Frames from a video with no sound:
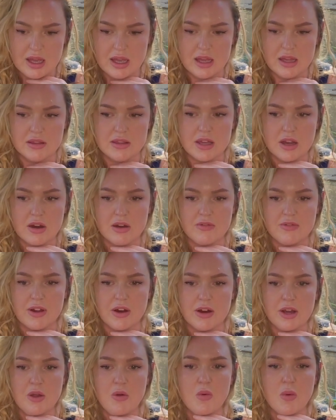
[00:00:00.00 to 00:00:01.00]
there
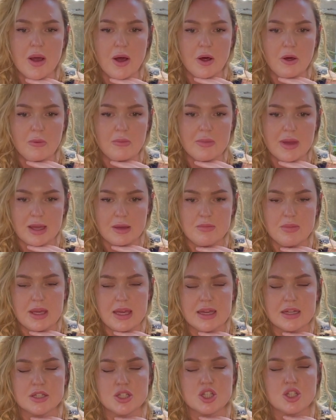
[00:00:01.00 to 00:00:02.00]
very well may be
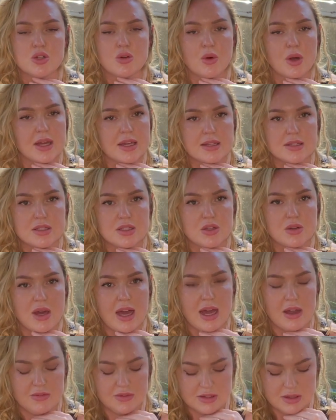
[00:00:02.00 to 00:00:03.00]
a choice you
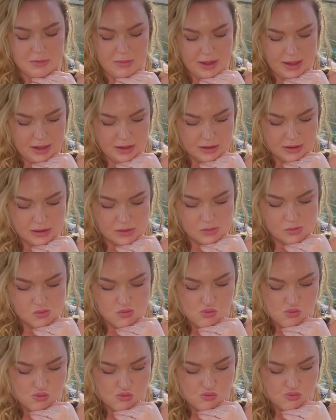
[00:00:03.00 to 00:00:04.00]
have to make,
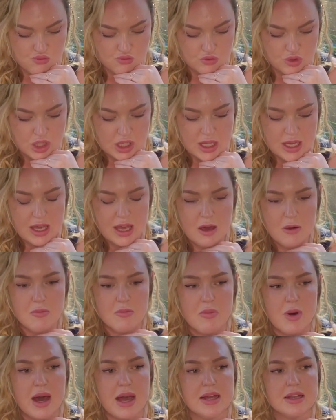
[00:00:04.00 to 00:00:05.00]

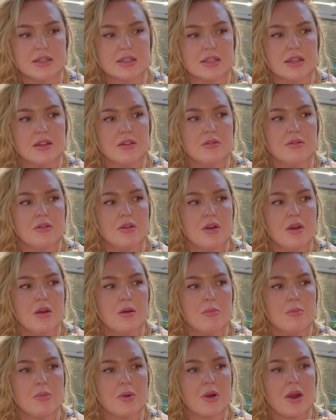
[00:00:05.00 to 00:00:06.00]
but
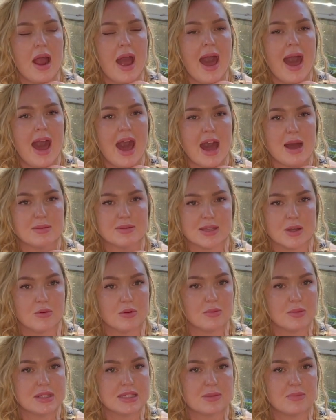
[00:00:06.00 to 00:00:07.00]
perhaps I
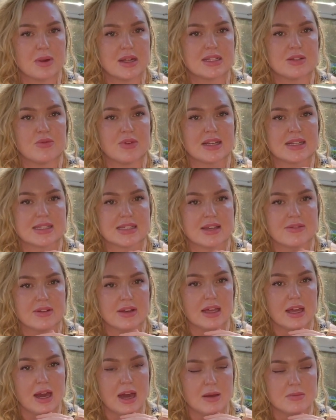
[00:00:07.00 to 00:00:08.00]
wouldn't be surprised if we get Seven
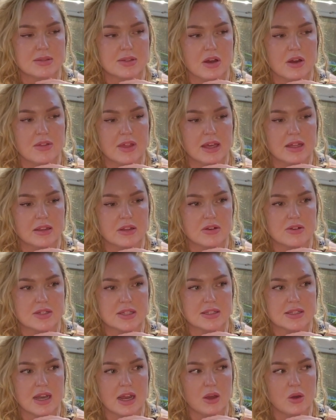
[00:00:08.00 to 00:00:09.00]
of Cups. All that glitters
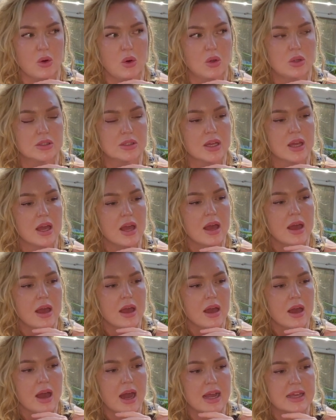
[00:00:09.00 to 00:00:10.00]
is not gold.
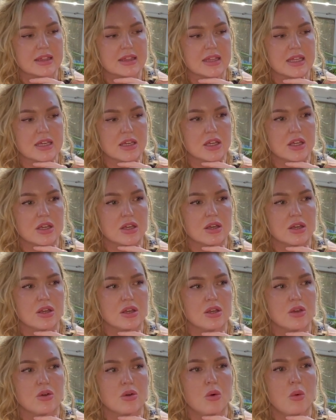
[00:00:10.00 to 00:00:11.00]
I think
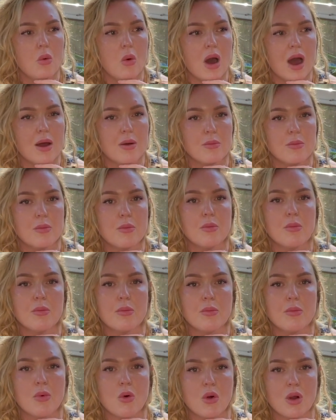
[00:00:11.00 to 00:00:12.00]
you'll want
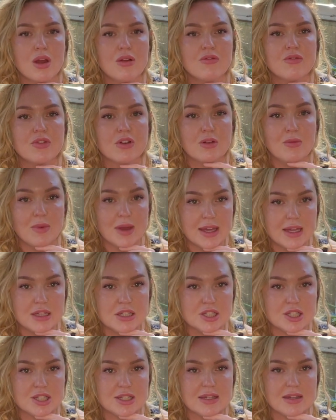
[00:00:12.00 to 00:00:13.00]
more
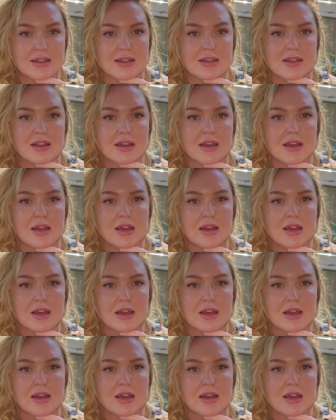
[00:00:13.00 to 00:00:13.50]
information